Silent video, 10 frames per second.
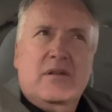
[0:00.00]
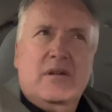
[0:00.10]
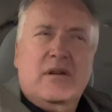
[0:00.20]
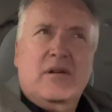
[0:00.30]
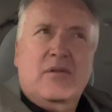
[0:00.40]

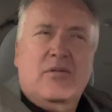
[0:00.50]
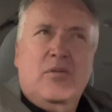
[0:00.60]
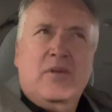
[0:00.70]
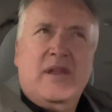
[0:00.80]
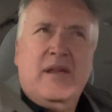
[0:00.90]
Or
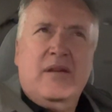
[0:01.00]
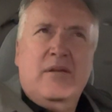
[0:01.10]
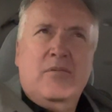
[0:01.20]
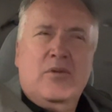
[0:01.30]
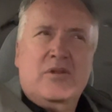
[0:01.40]
would they
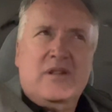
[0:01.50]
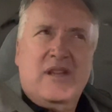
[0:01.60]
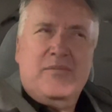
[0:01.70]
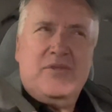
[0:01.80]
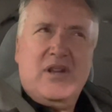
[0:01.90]
want to
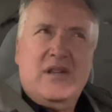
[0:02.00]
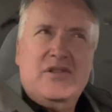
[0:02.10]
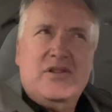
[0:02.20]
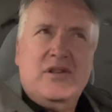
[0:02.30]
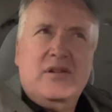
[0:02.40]
keep
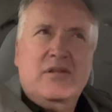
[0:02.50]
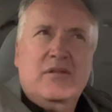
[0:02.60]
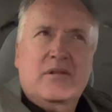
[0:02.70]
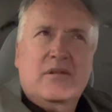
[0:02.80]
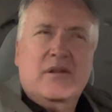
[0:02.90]
changing?
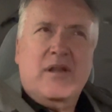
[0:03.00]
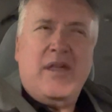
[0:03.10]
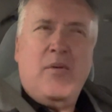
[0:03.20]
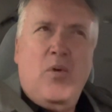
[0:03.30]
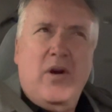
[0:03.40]
Are
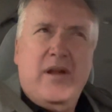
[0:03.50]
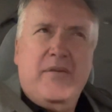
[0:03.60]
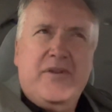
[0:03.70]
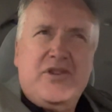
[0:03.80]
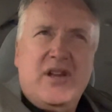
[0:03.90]
they wired
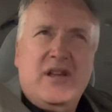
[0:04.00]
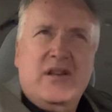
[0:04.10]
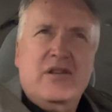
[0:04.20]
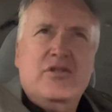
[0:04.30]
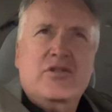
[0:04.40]
for
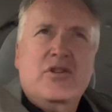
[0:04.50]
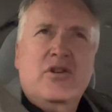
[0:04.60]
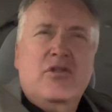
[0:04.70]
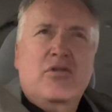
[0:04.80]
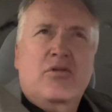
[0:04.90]
change?
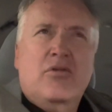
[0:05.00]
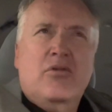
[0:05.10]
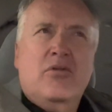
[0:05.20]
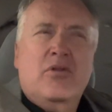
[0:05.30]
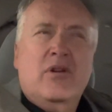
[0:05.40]

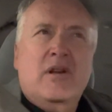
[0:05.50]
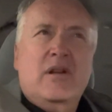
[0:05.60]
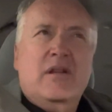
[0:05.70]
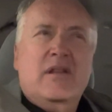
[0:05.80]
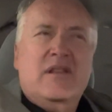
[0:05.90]
Or
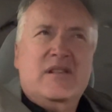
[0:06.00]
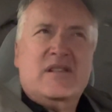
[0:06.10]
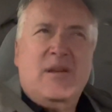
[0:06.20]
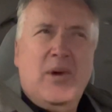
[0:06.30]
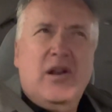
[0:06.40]
is
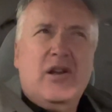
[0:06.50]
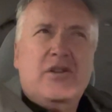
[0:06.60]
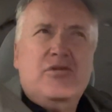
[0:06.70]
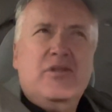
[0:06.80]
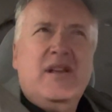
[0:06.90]
someone like
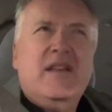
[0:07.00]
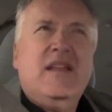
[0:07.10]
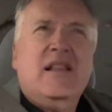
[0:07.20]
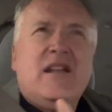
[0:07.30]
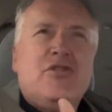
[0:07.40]
Julia
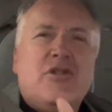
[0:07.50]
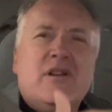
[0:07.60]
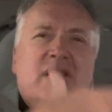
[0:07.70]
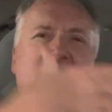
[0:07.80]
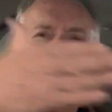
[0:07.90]
Gillard trying
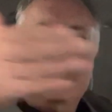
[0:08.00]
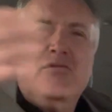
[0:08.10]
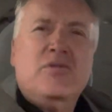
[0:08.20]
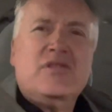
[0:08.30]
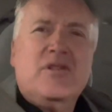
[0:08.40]
to get
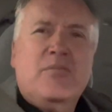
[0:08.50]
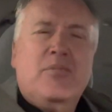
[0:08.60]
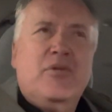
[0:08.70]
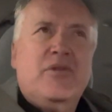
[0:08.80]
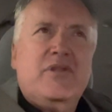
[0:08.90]
to a certain
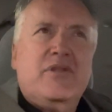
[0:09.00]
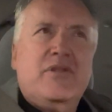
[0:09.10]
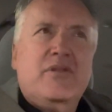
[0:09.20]
point?